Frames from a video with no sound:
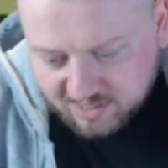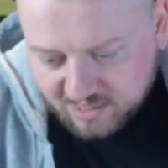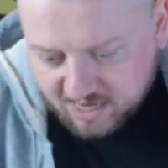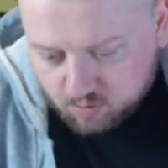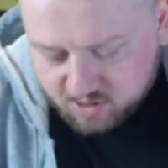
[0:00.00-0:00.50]

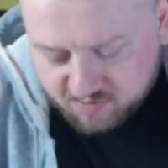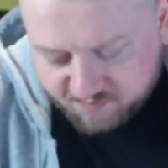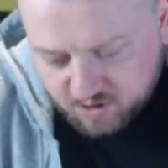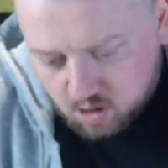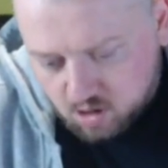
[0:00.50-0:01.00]
Now, with the
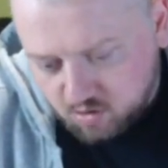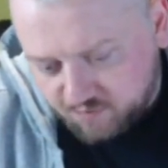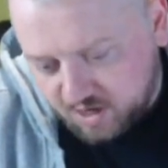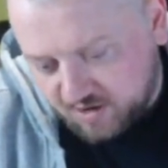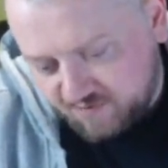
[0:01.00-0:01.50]
VR
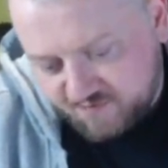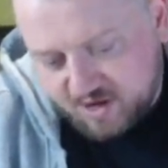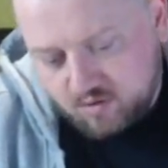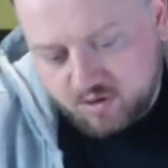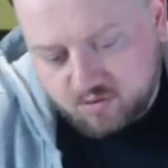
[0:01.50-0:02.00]
cover, I
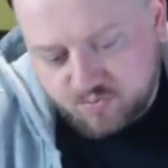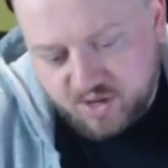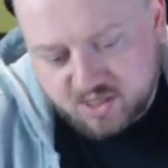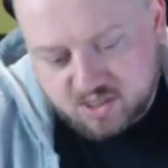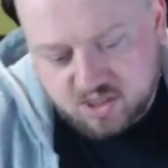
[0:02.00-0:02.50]
found it was
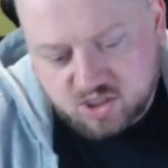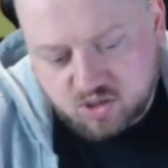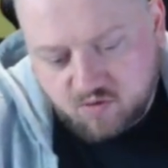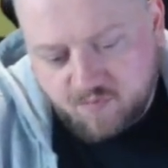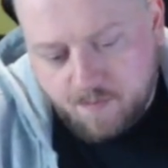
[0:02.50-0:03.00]
best to
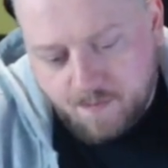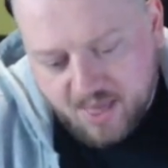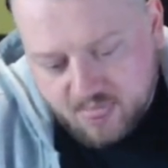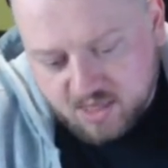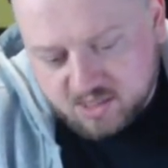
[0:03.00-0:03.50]
sort of
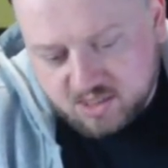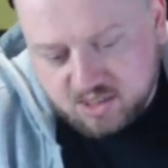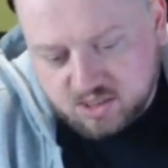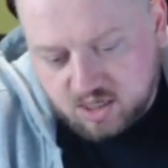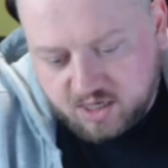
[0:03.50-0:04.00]
bend this
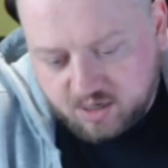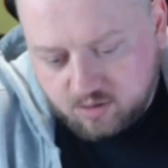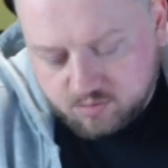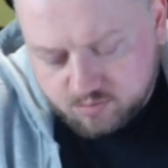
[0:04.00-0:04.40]
inside out